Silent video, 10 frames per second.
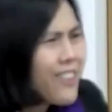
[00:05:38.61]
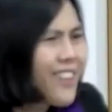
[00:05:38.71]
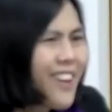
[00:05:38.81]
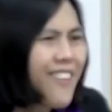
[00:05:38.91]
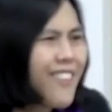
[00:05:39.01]

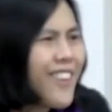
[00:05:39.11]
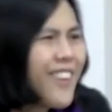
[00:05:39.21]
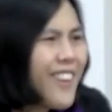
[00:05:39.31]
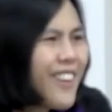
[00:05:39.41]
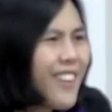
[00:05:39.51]
You know,
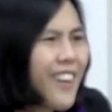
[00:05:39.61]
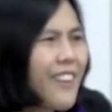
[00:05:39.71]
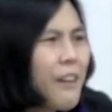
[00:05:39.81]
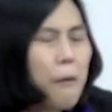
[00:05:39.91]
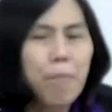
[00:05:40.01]

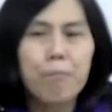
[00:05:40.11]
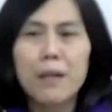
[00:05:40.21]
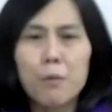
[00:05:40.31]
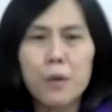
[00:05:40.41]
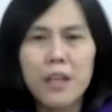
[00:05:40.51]
uh,
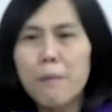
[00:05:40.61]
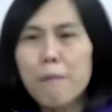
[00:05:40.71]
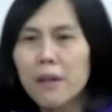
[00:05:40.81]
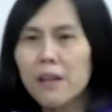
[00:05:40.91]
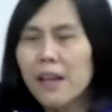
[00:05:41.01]
but we'll keep
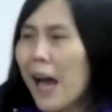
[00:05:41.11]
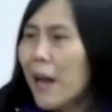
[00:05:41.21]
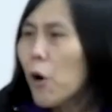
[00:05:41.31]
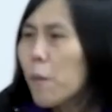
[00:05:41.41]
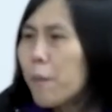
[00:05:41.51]
an
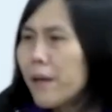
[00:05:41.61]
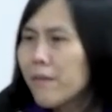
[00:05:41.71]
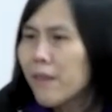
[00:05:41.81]
eye open.